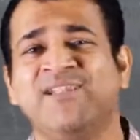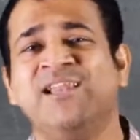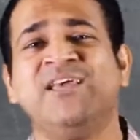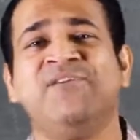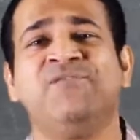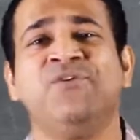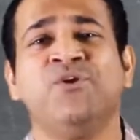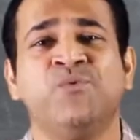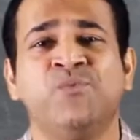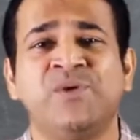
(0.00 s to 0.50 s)

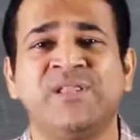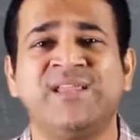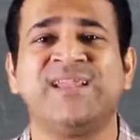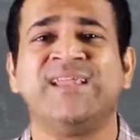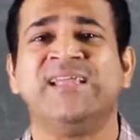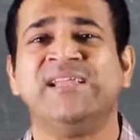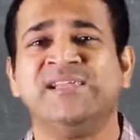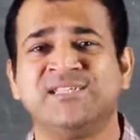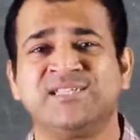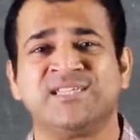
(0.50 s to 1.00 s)
leave you with an
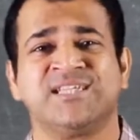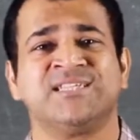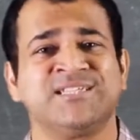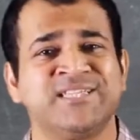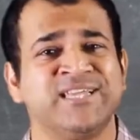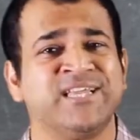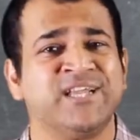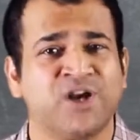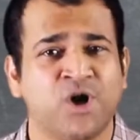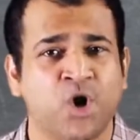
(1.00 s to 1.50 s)

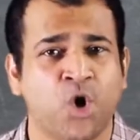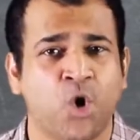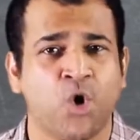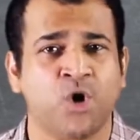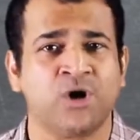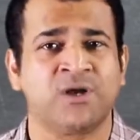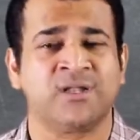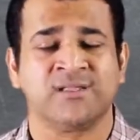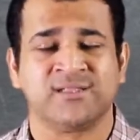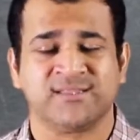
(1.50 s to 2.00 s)
interesting
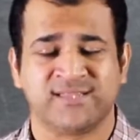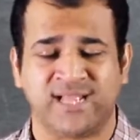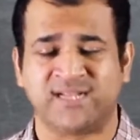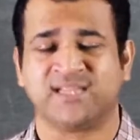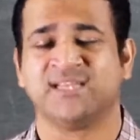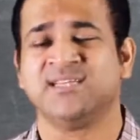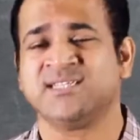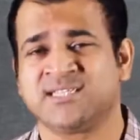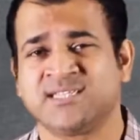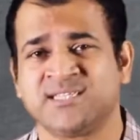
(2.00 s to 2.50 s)
quote that
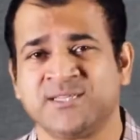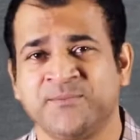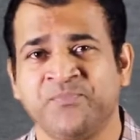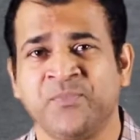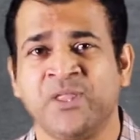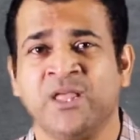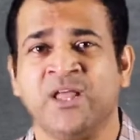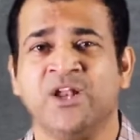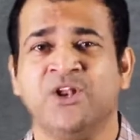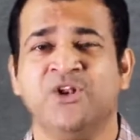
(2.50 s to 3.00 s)
is,
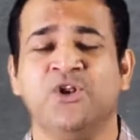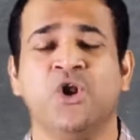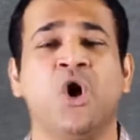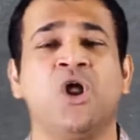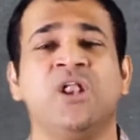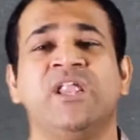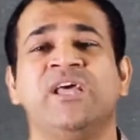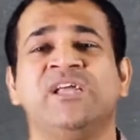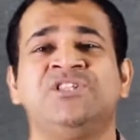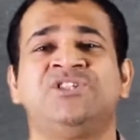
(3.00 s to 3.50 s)

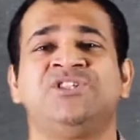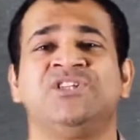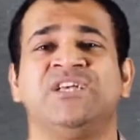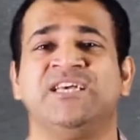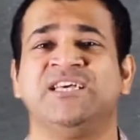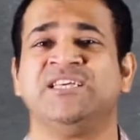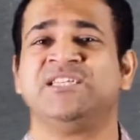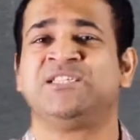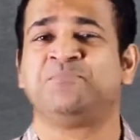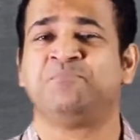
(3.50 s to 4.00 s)
knowledge
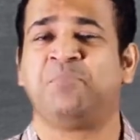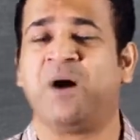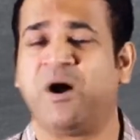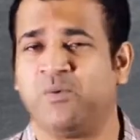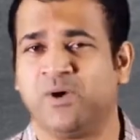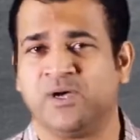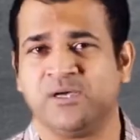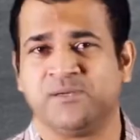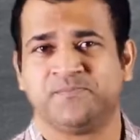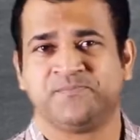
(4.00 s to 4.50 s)
is
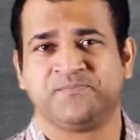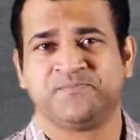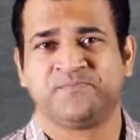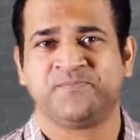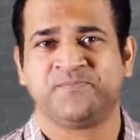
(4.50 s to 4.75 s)
power.